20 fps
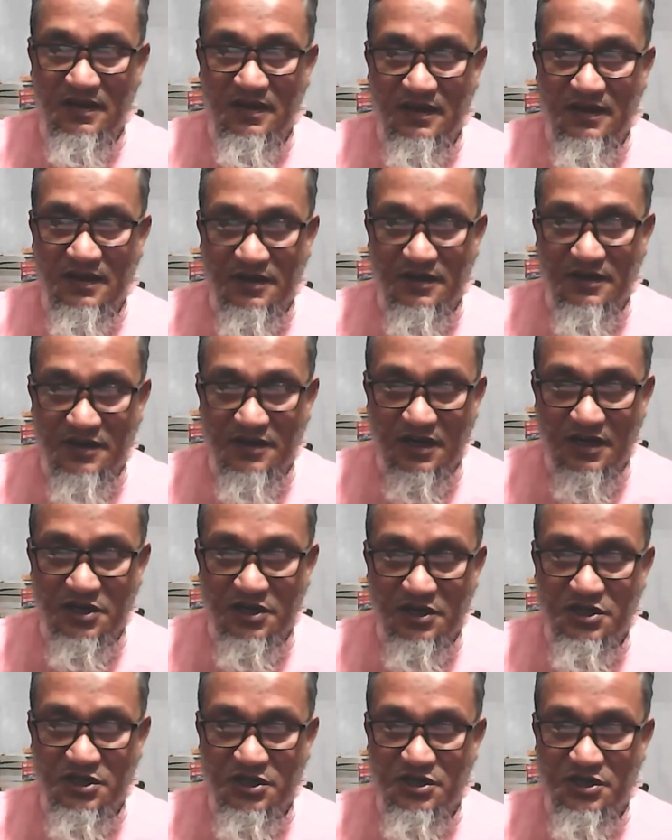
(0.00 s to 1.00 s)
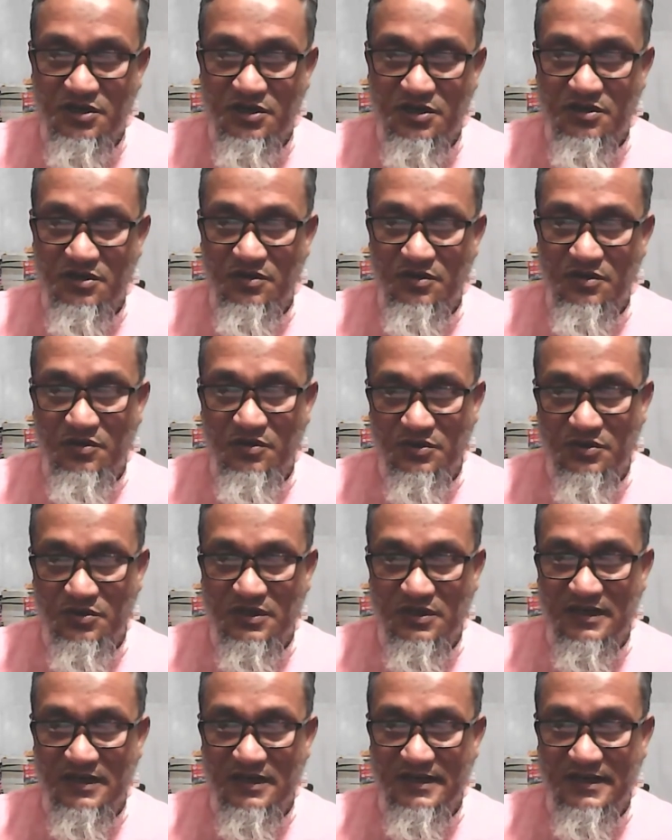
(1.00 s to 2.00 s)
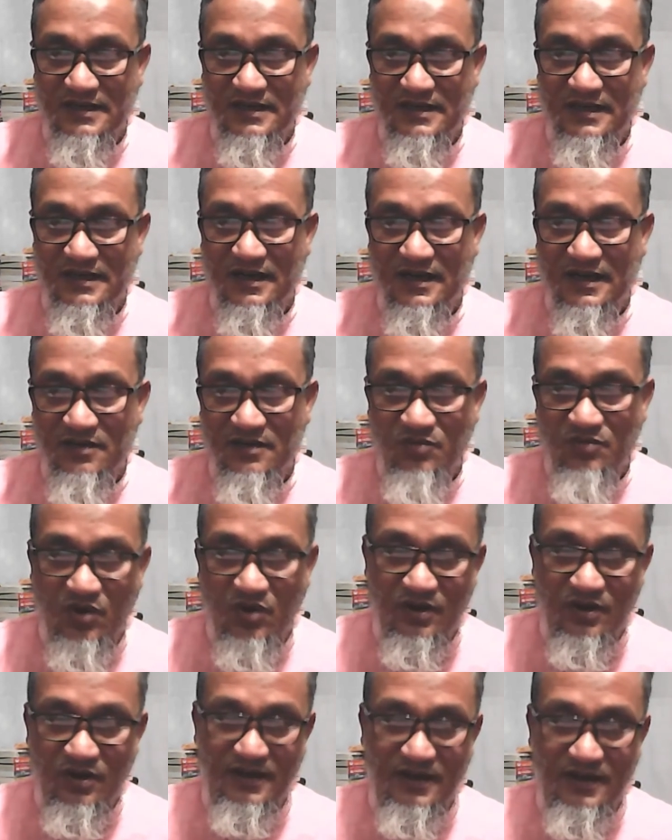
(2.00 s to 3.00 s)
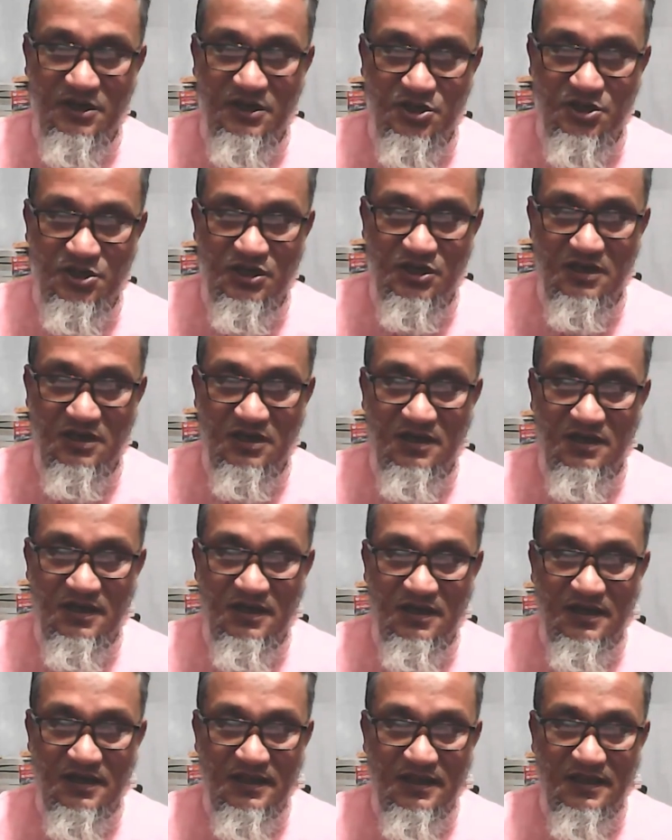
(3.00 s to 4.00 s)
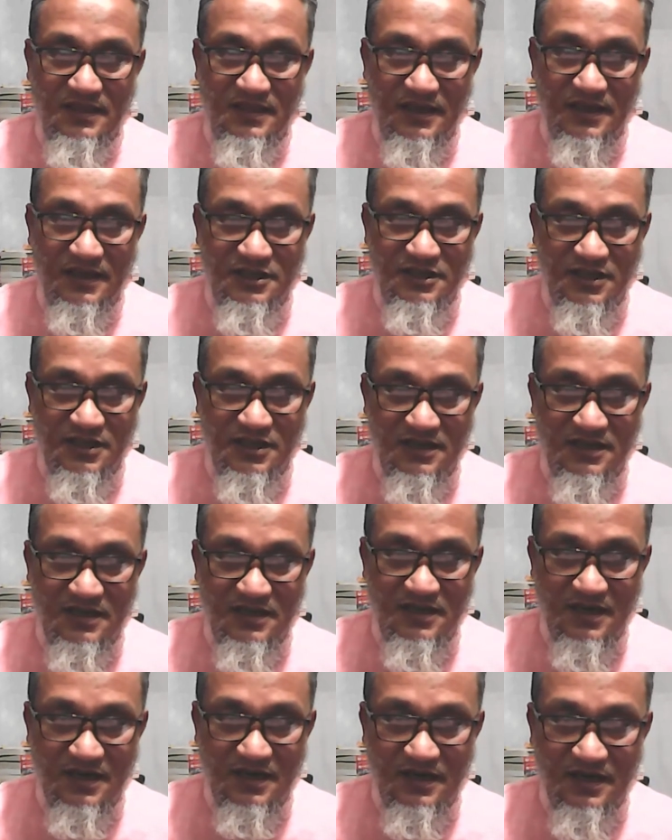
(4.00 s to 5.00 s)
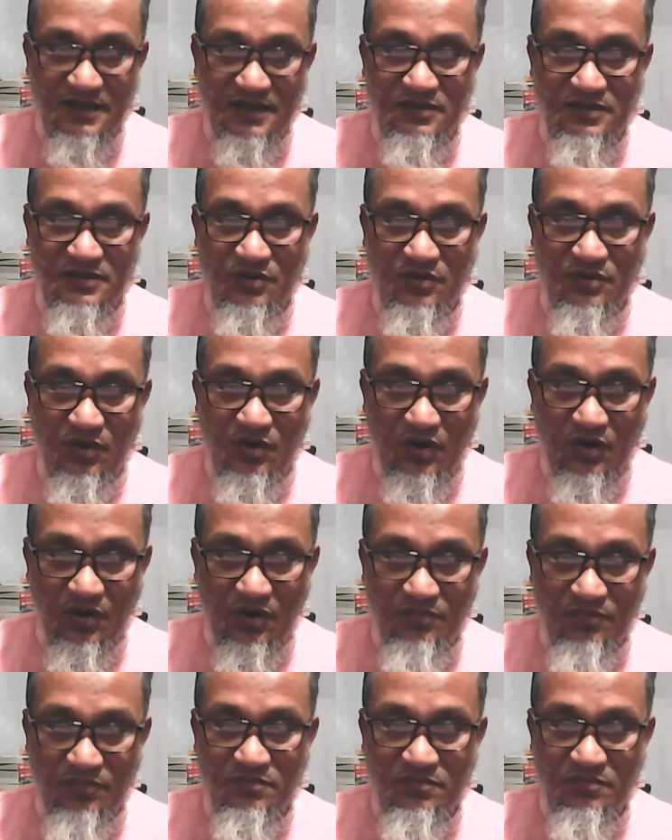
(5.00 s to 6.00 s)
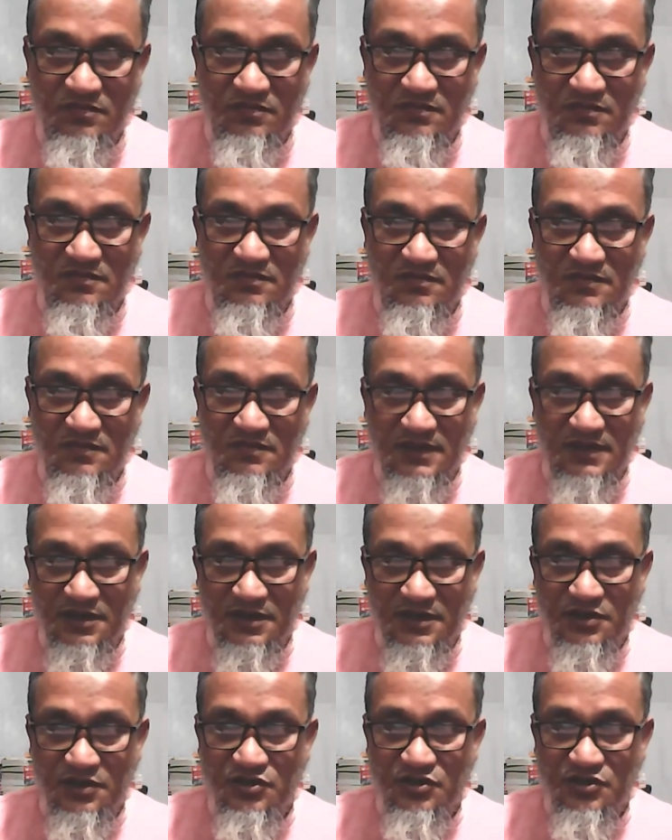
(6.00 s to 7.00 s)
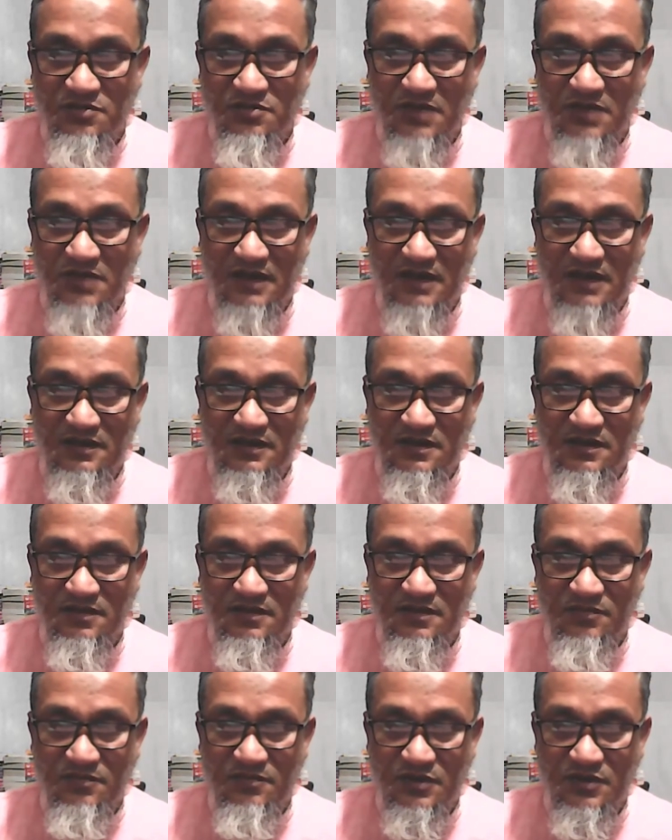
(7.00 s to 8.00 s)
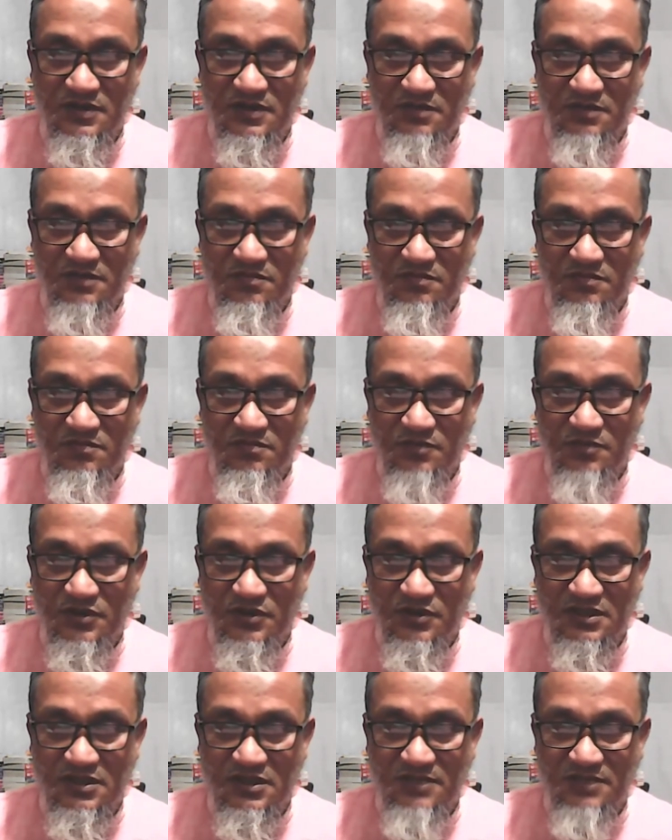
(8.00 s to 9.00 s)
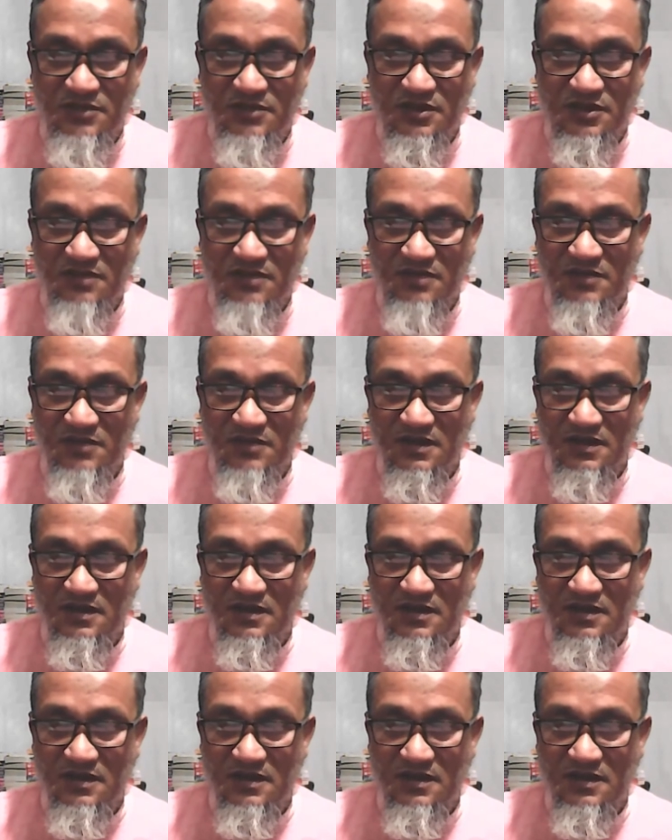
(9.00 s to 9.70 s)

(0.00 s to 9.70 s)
Dash no children can forget the tenderness of his mother. Positive determiner.